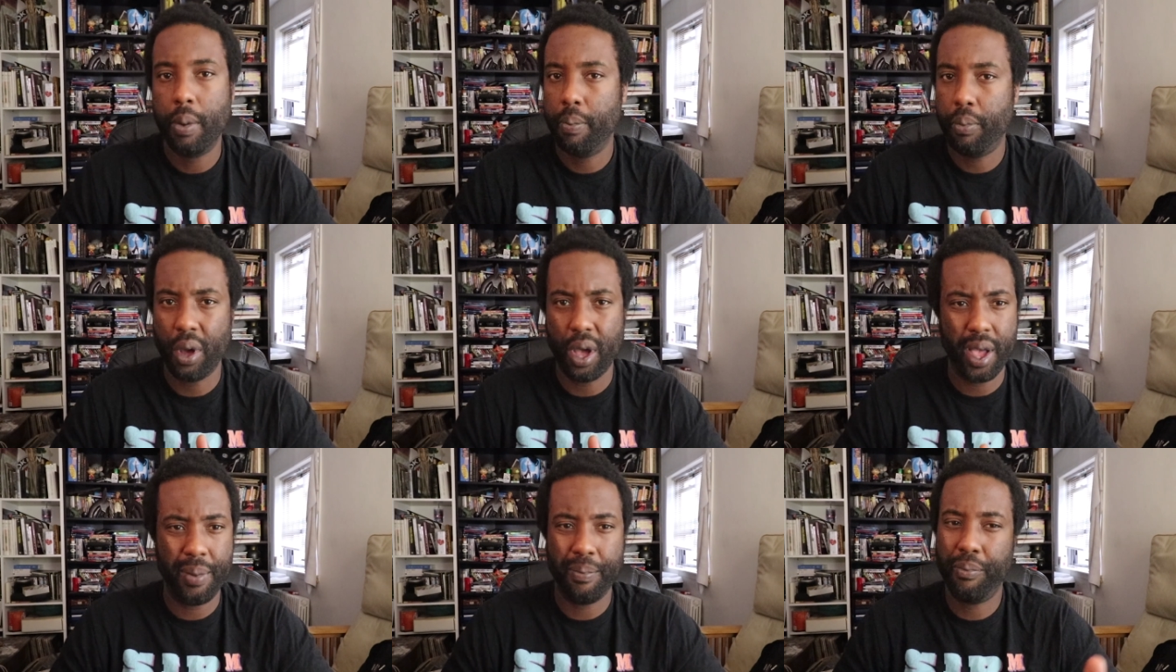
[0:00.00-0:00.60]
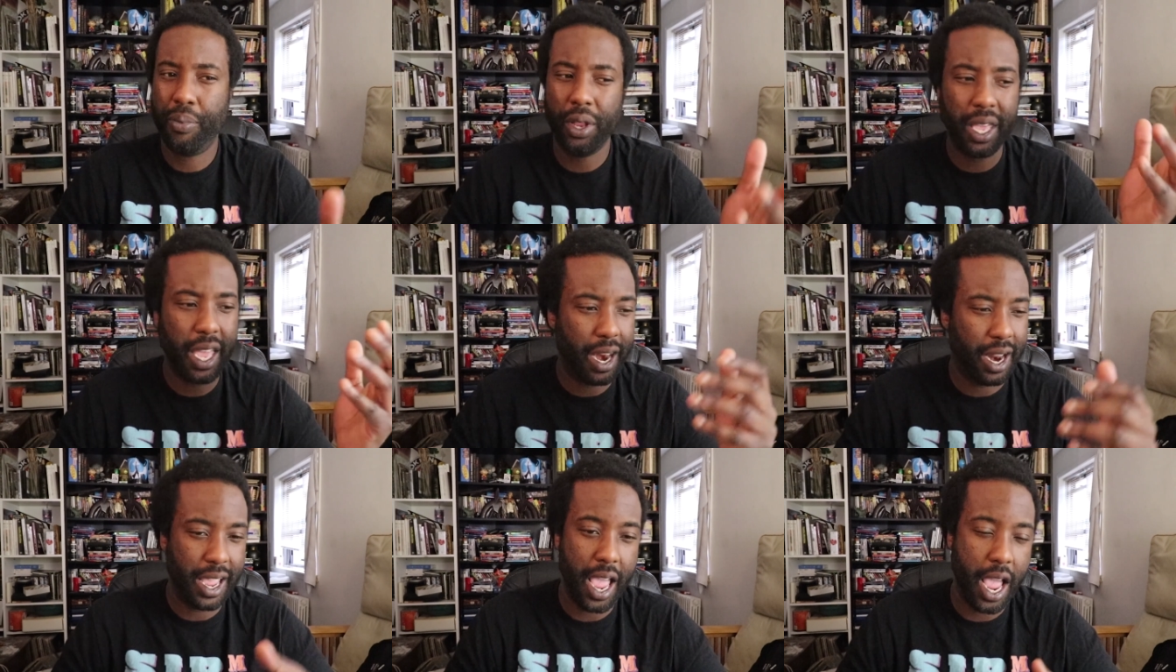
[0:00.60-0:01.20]
But pulling
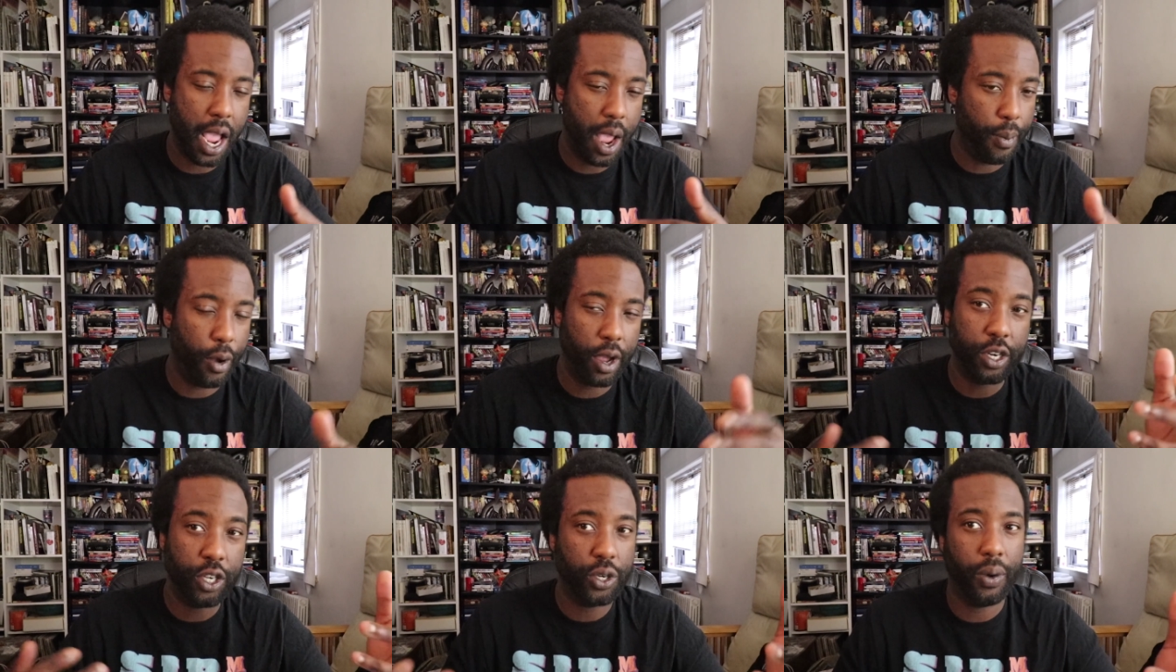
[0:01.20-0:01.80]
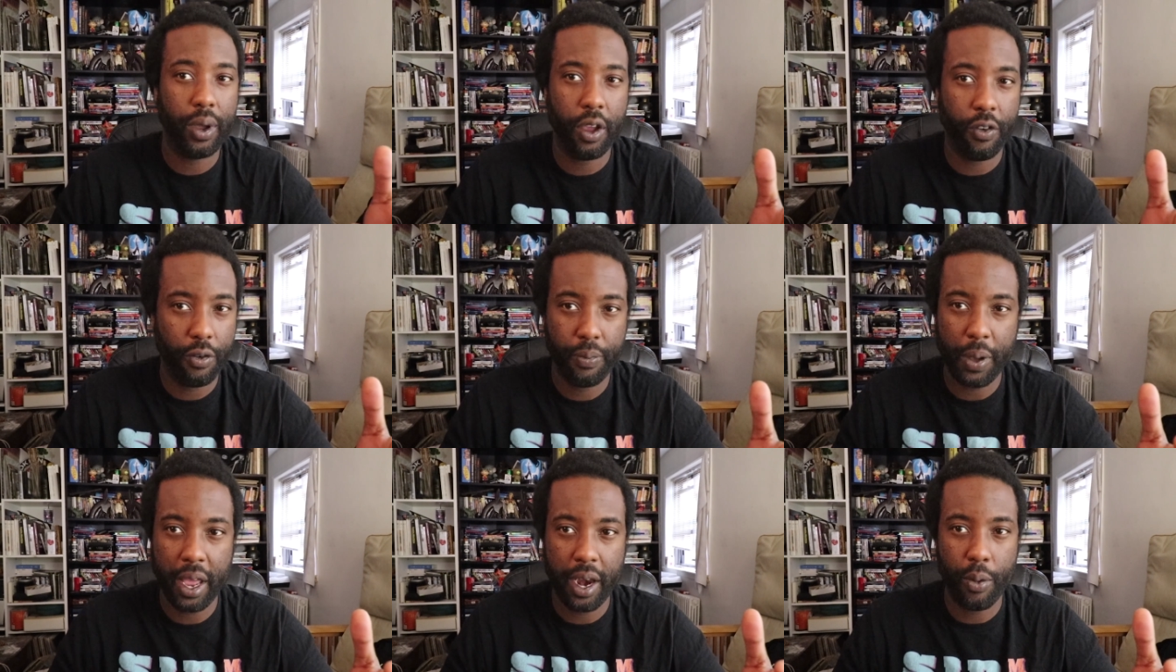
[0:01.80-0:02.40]
out a camera and showing
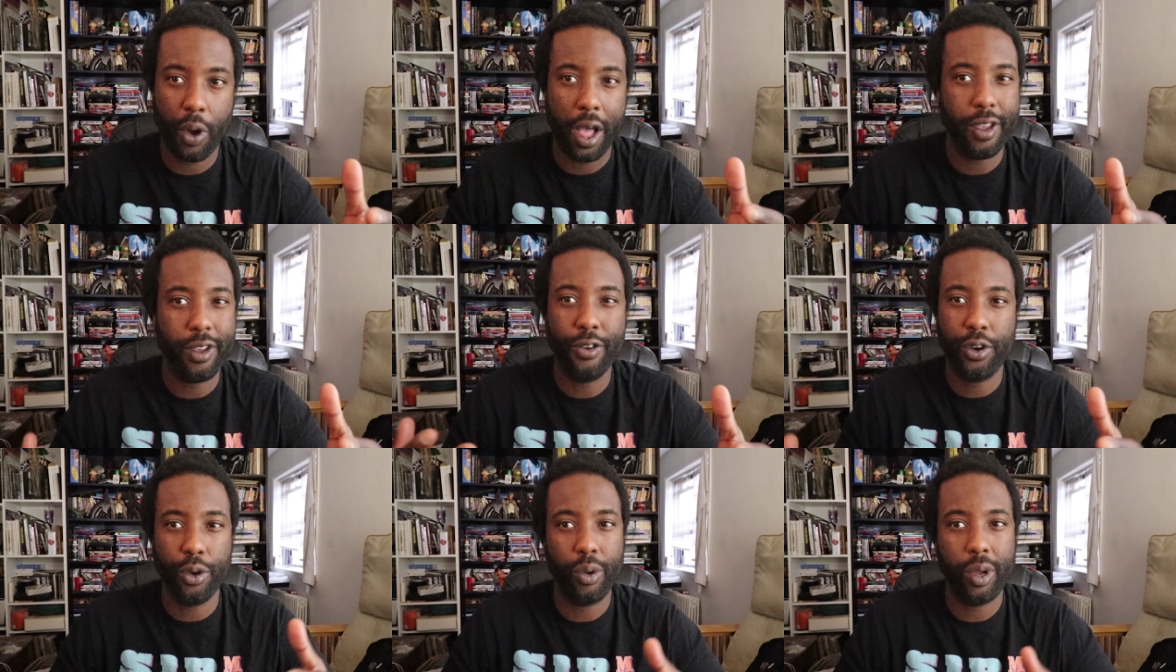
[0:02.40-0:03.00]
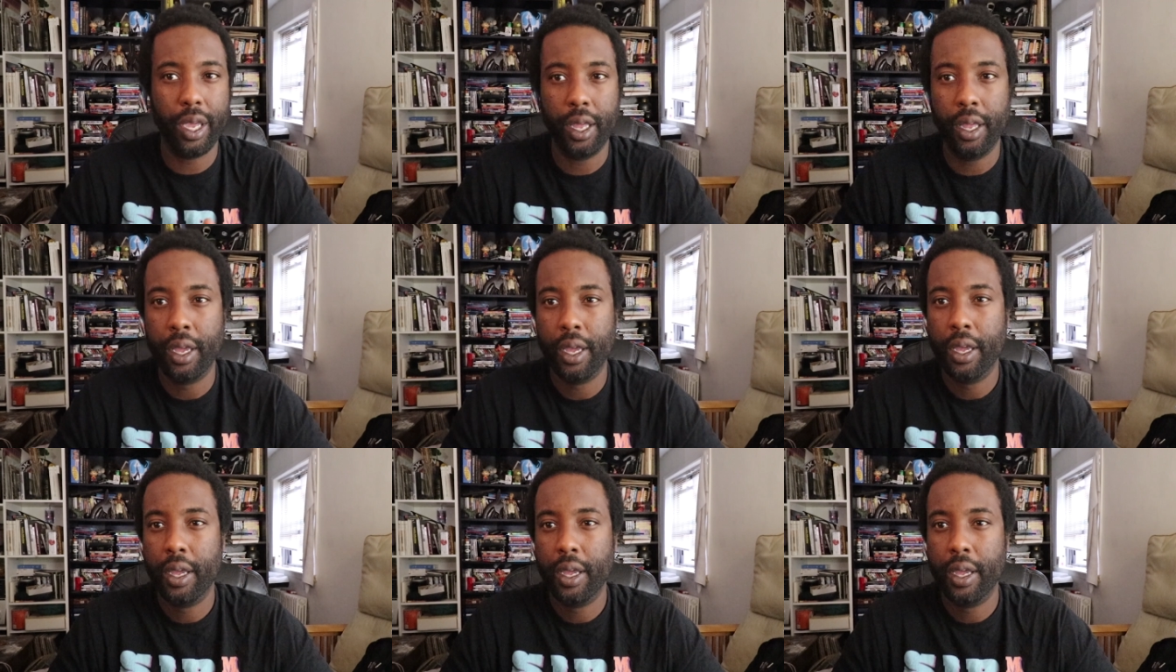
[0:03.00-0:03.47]
everybody while you're doing it,